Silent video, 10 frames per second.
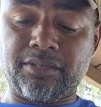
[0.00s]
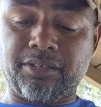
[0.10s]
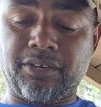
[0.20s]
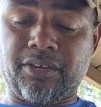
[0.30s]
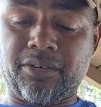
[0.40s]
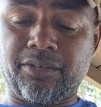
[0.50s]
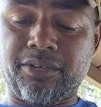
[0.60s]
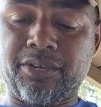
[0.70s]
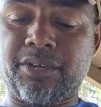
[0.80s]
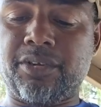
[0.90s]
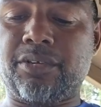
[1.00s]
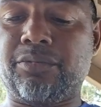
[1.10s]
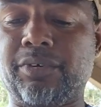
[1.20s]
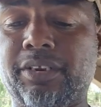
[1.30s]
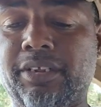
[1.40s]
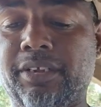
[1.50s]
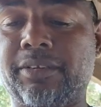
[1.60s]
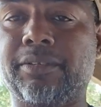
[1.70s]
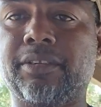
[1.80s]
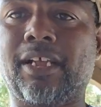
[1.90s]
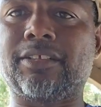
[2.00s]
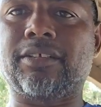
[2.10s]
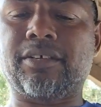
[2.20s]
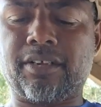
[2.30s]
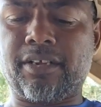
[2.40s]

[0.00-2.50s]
know with that's a